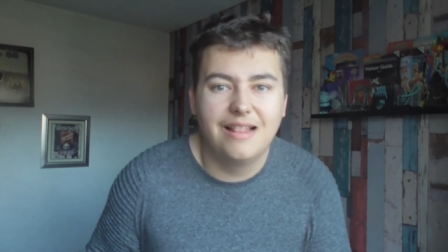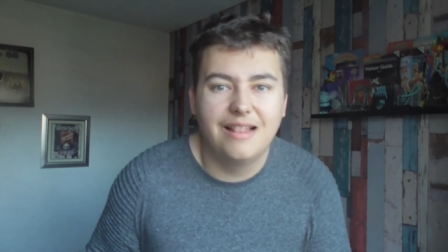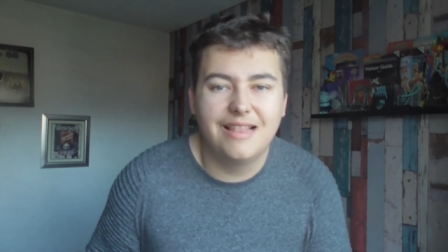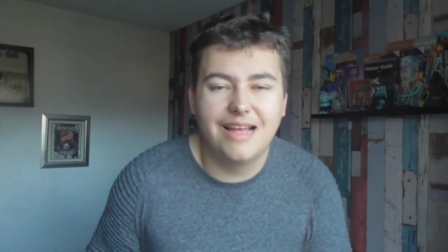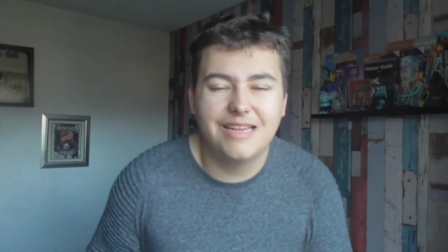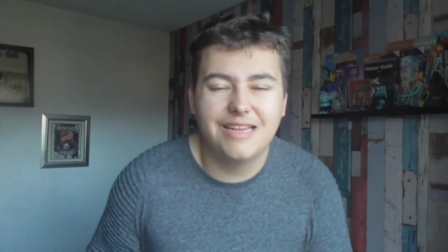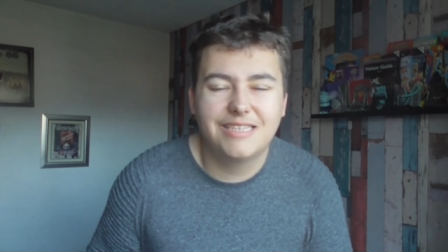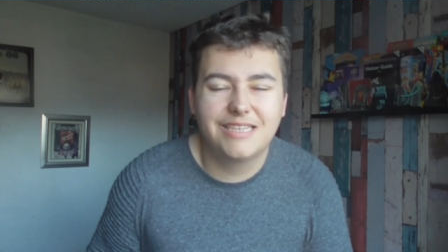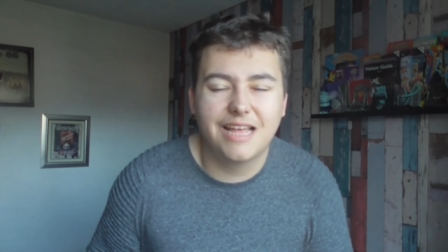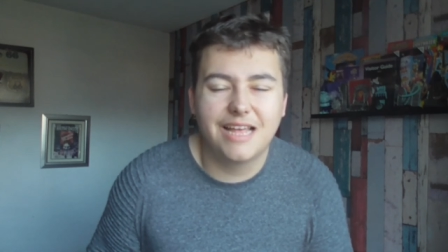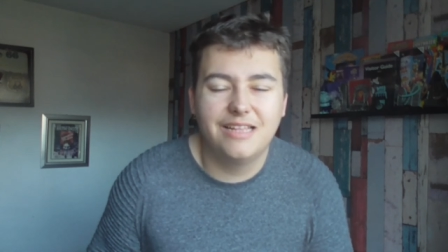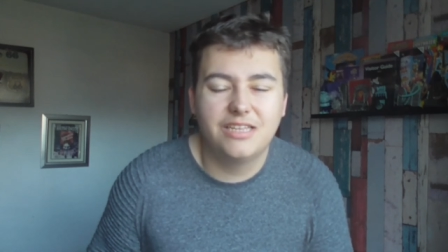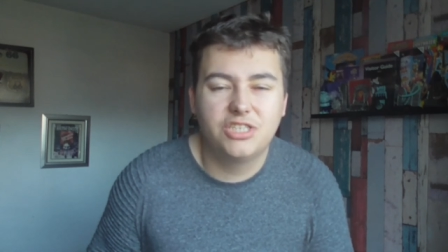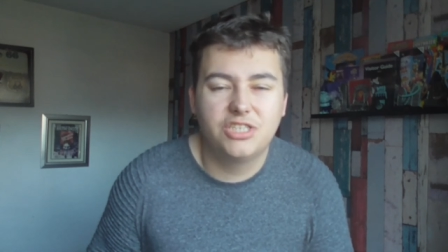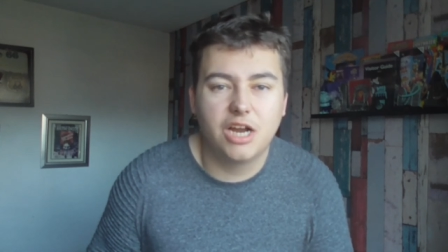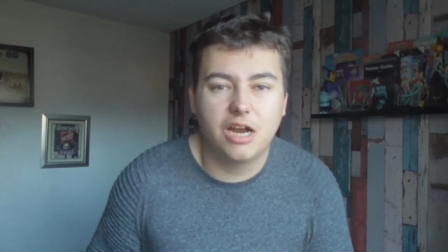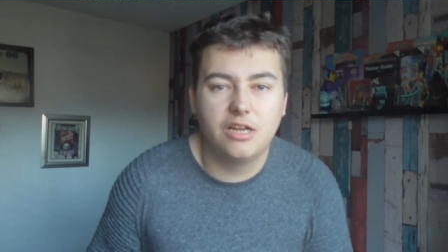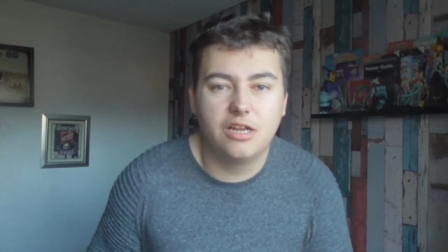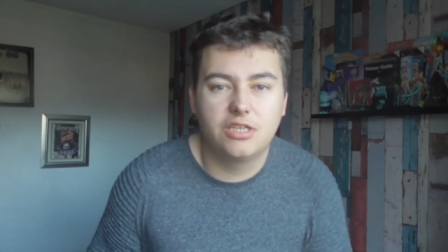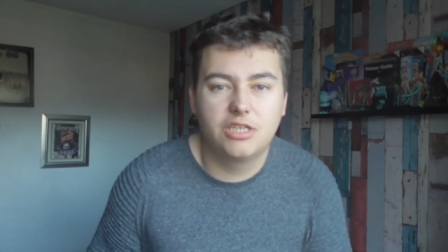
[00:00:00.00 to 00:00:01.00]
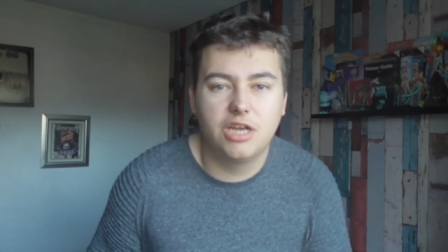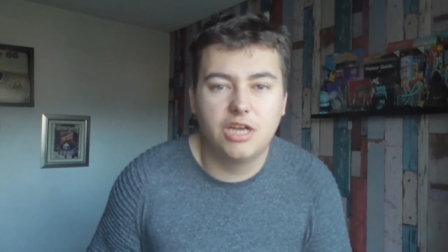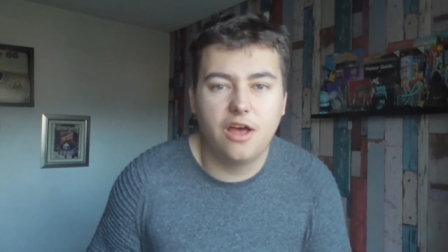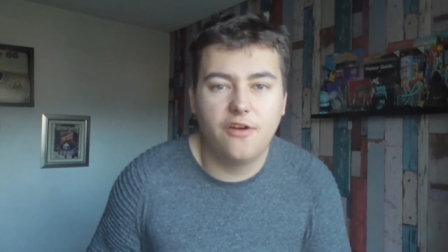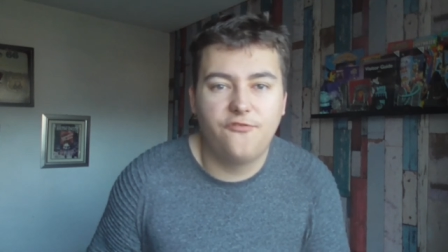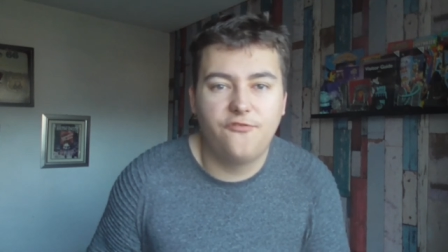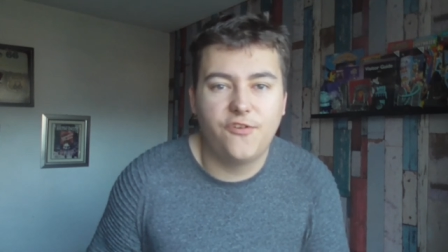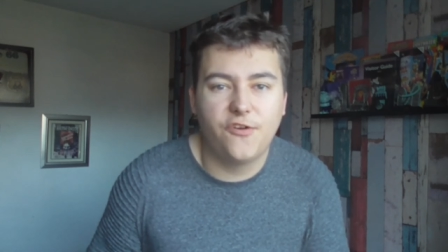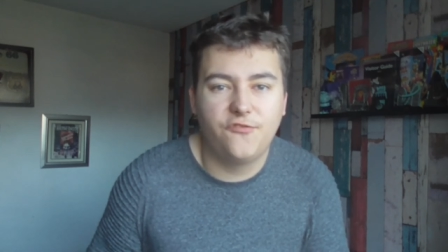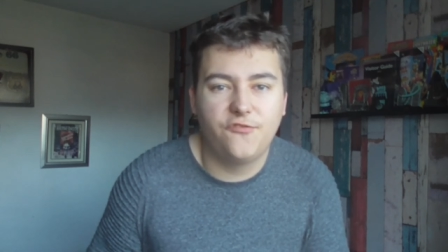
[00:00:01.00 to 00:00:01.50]
Let's get this channel to
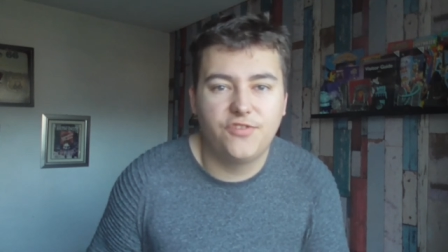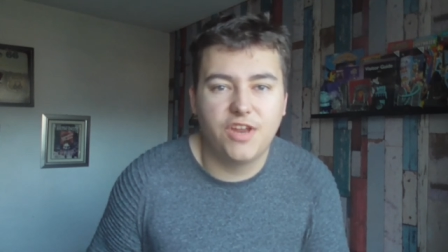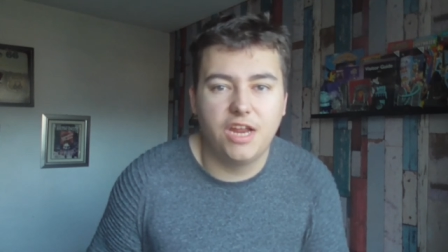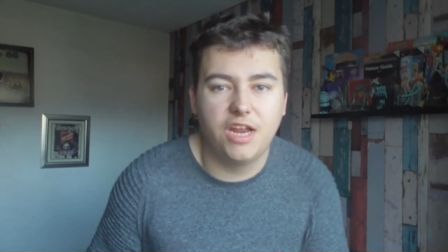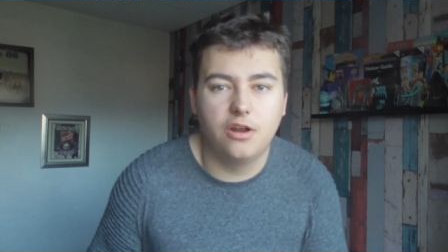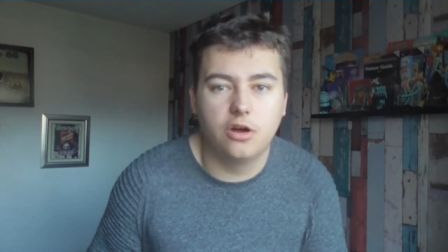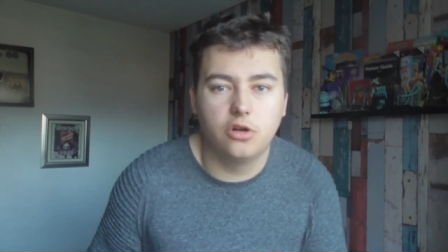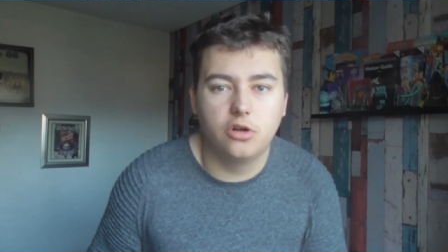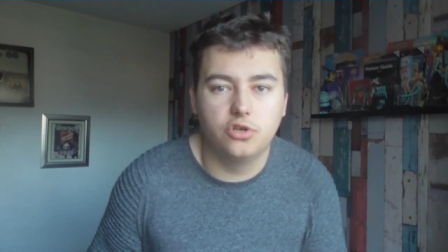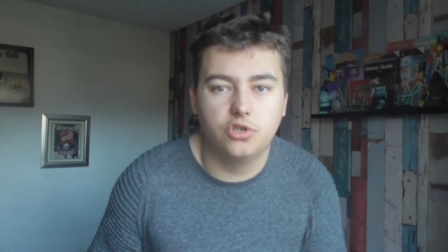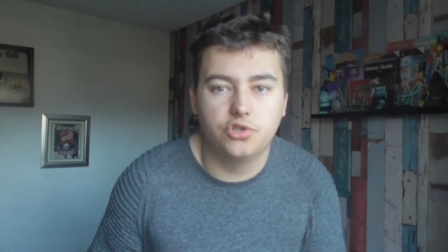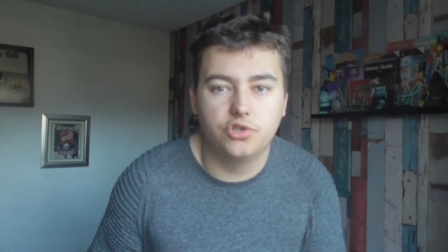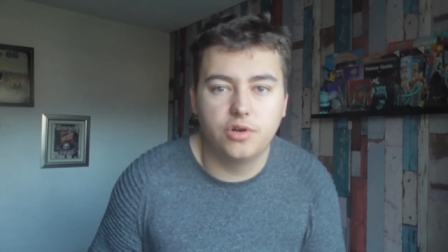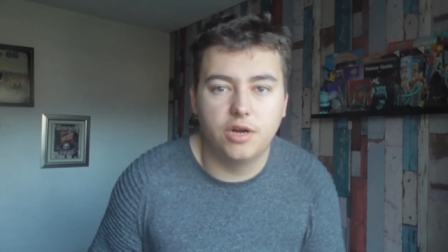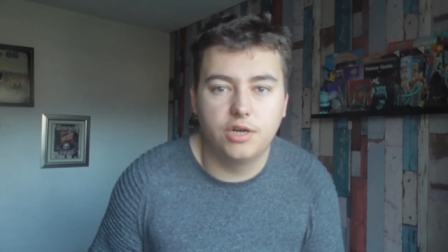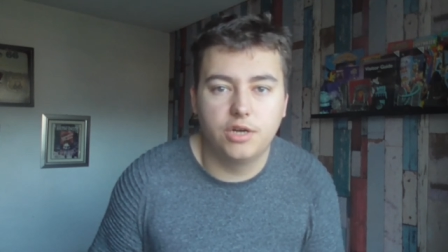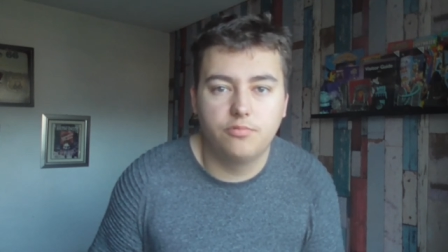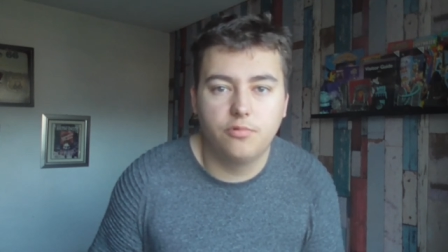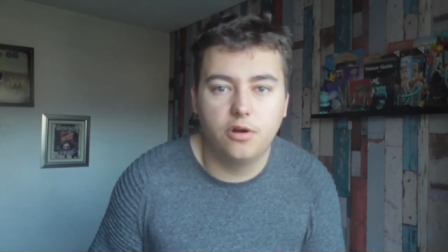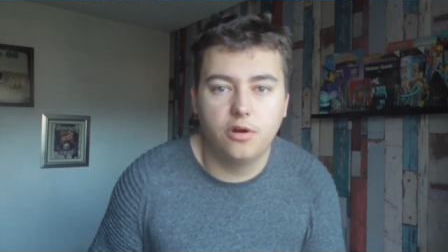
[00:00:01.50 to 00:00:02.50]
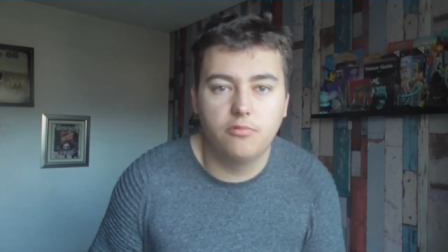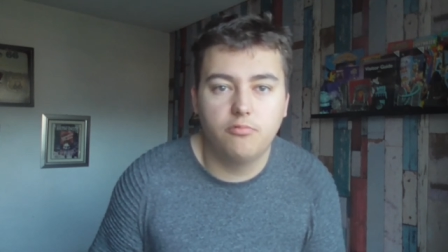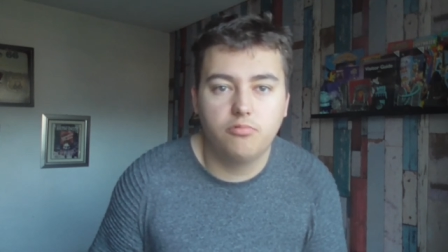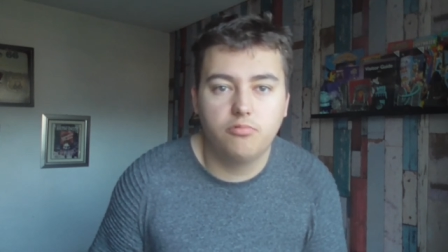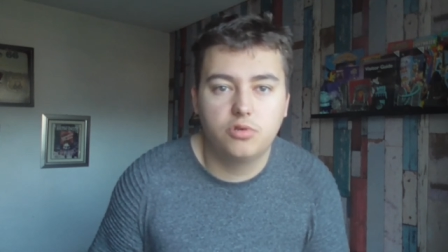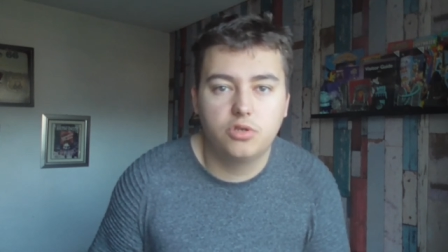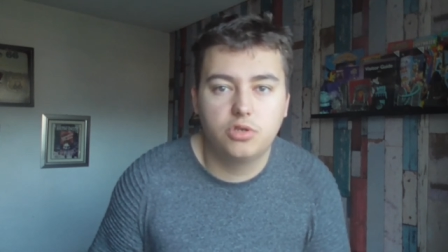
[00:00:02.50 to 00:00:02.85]
1,500. We're